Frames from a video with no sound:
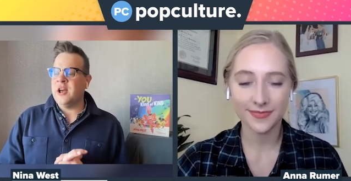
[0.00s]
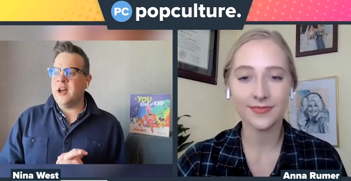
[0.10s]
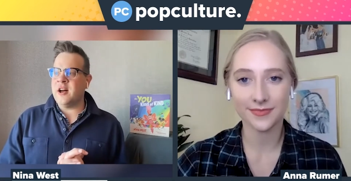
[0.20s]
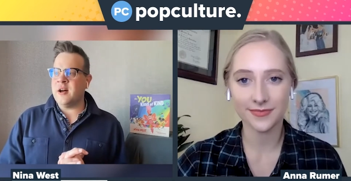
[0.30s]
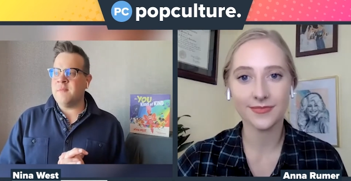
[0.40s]

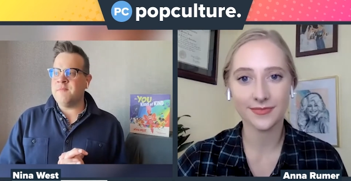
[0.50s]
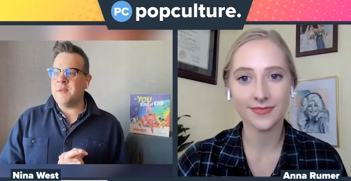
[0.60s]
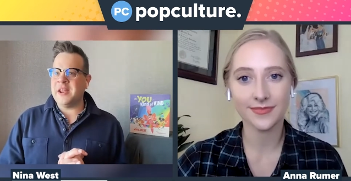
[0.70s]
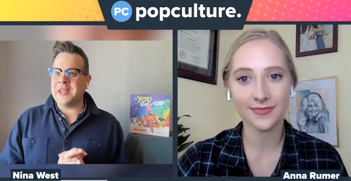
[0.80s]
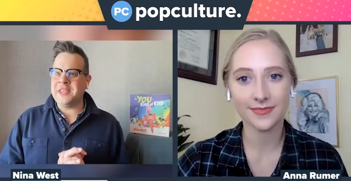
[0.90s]
Speaker 1: Um,
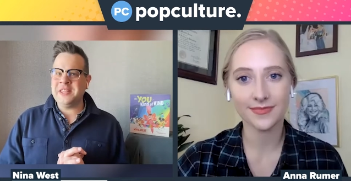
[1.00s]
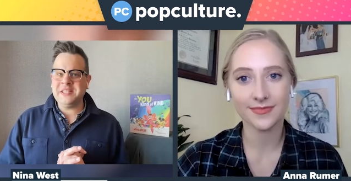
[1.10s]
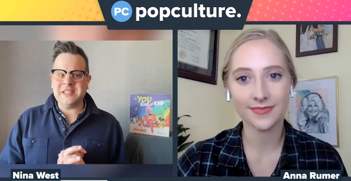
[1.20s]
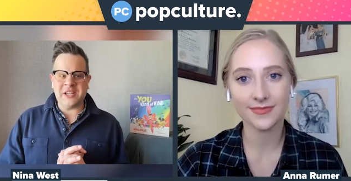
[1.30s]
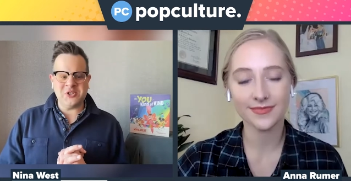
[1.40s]
and I think
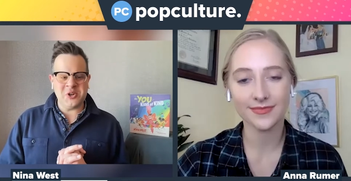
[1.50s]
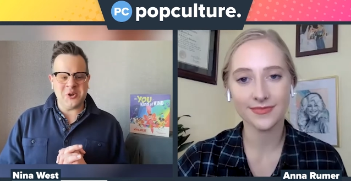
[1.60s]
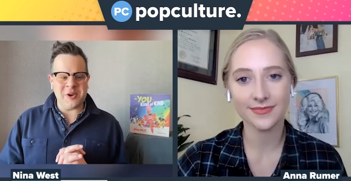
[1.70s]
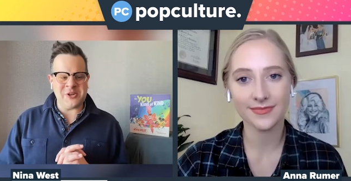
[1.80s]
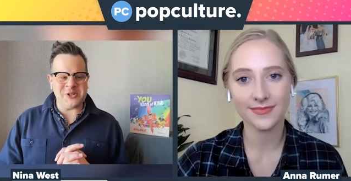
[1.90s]
this next
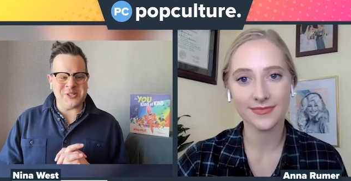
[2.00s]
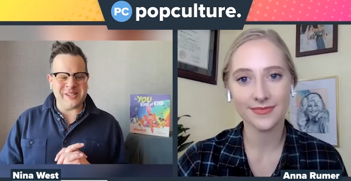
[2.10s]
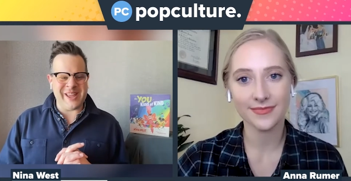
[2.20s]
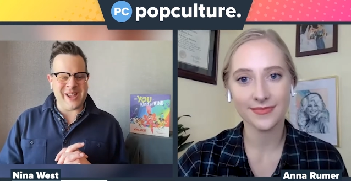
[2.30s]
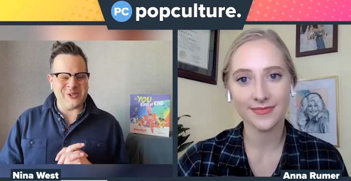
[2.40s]
generation is
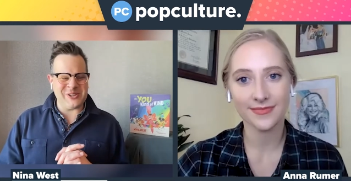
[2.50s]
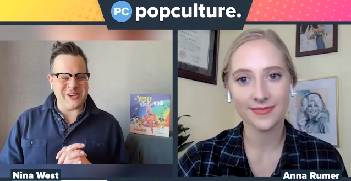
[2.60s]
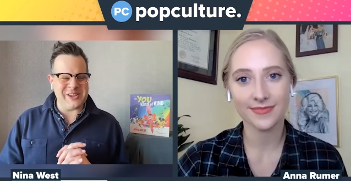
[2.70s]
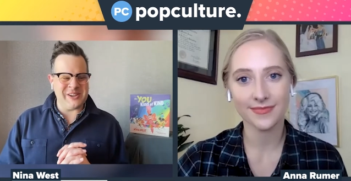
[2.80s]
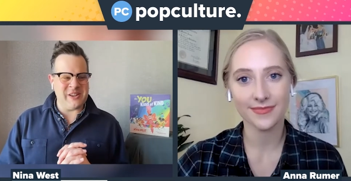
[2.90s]

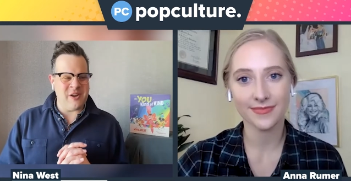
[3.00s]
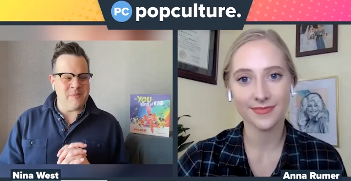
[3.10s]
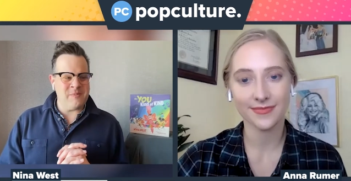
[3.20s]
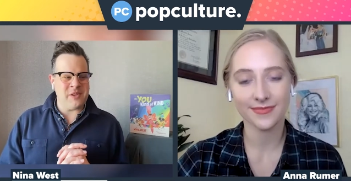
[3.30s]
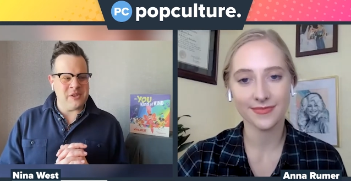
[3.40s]
actually,
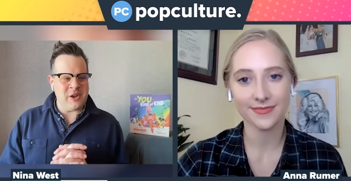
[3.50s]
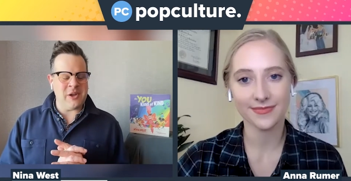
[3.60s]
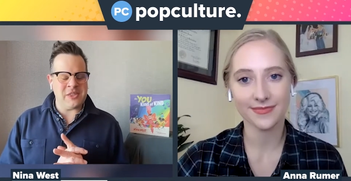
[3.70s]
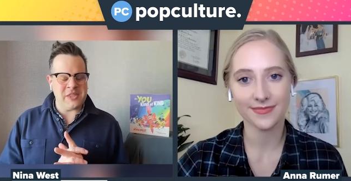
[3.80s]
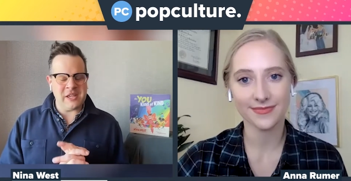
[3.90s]
um, you know,
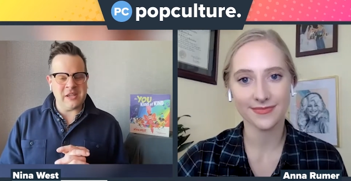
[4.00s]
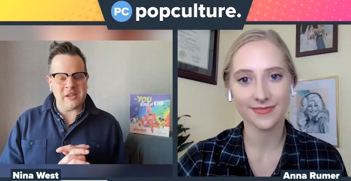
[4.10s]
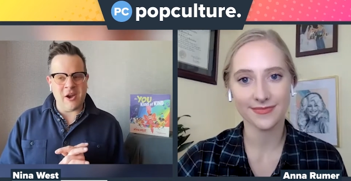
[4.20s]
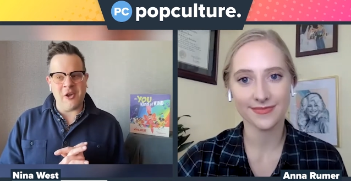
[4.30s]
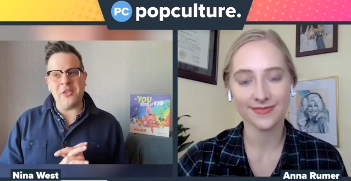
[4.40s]
I think
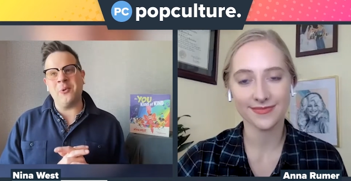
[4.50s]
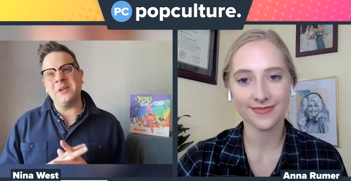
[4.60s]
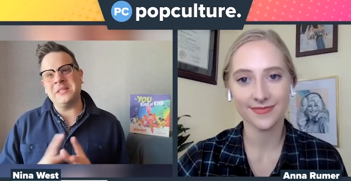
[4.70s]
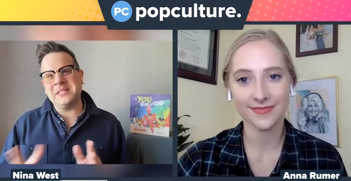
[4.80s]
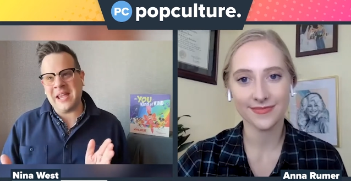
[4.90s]
are they
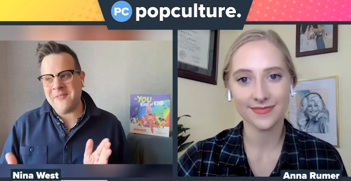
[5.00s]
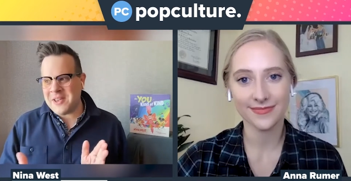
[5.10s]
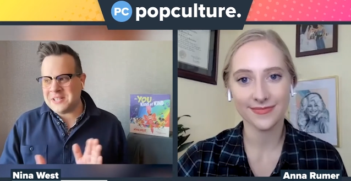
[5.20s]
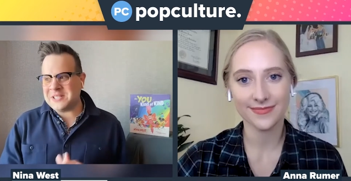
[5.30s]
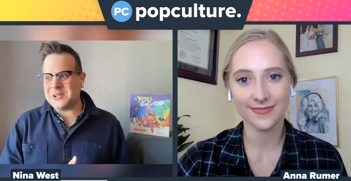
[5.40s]
going to save
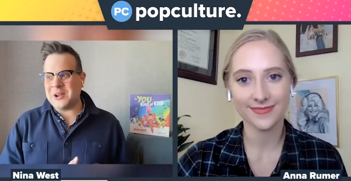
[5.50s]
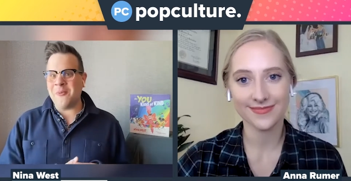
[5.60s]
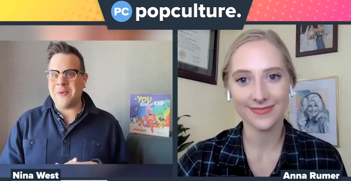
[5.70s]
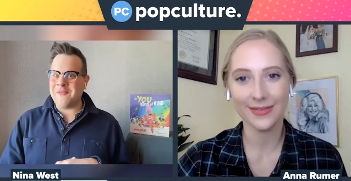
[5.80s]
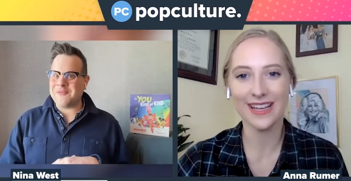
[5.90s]
us? You know,
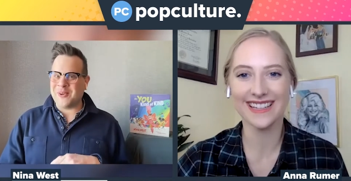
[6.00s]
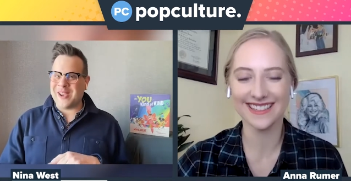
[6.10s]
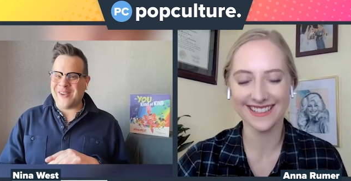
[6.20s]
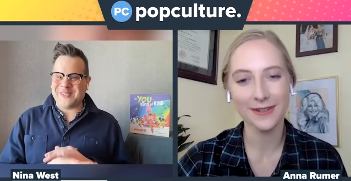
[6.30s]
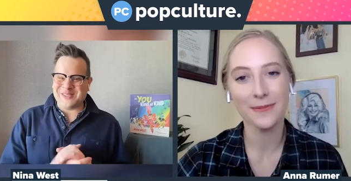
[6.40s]
we have we
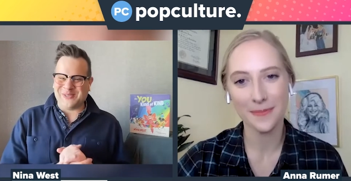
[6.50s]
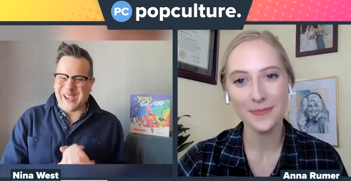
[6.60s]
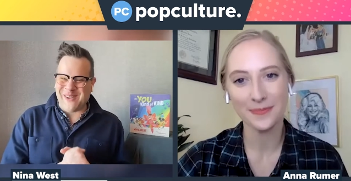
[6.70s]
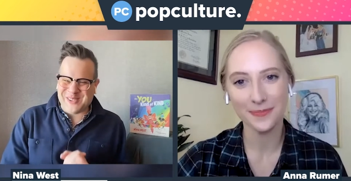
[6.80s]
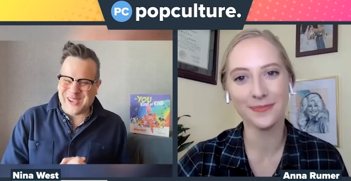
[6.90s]
have to we
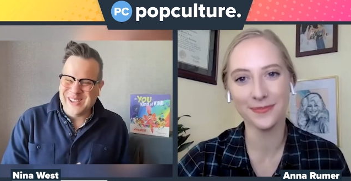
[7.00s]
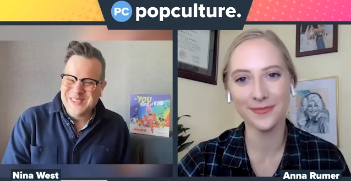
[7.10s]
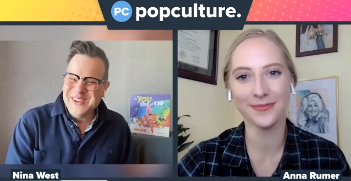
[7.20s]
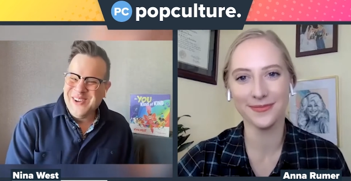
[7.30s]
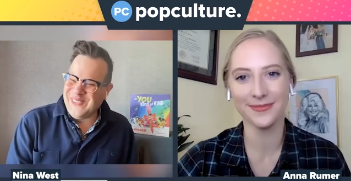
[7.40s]
have to
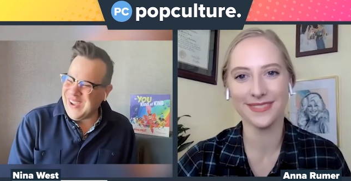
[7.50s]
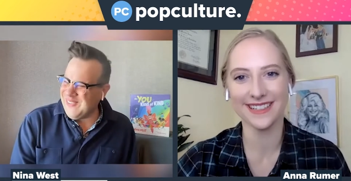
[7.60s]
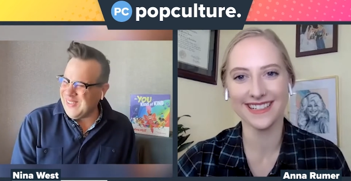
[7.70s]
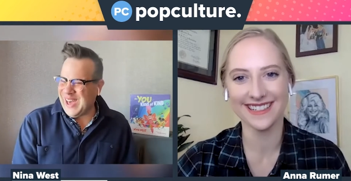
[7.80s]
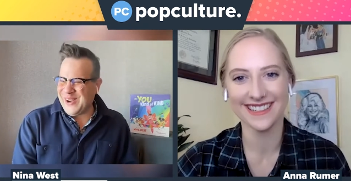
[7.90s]
we have
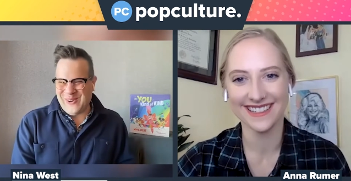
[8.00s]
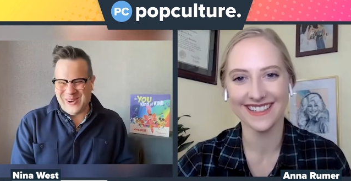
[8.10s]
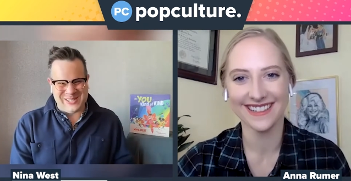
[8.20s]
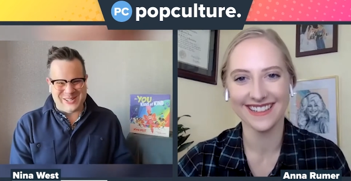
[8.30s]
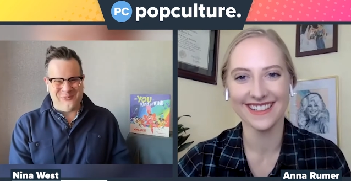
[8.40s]
a lot of
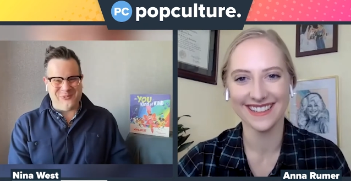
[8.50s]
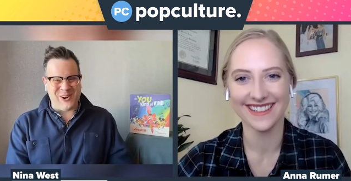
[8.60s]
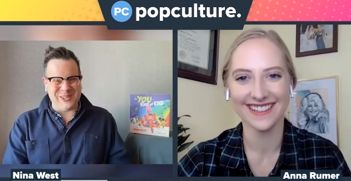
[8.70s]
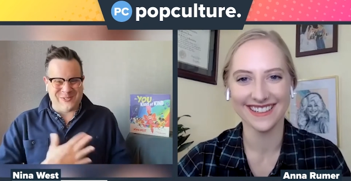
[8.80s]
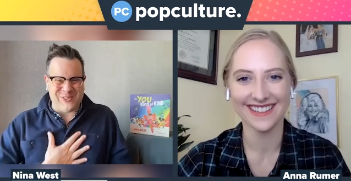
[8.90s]
work to do
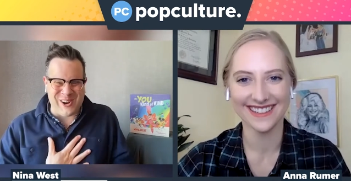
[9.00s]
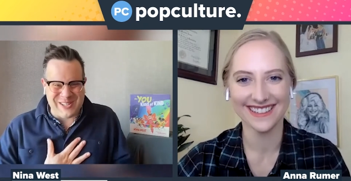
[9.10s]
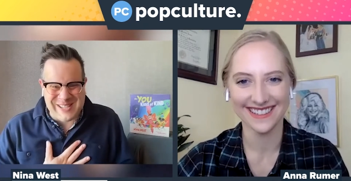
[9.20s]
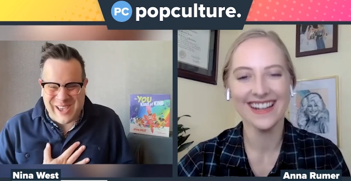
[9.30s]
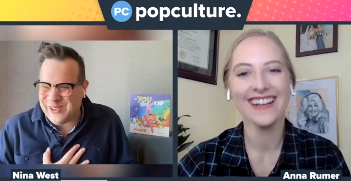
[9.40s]
first for
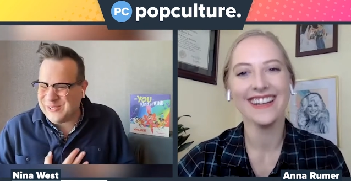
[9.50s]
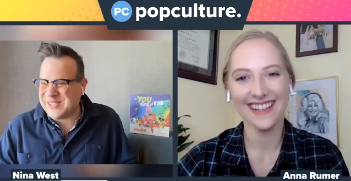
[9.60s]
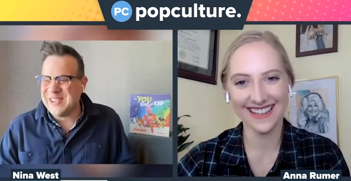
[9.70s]
ourselves,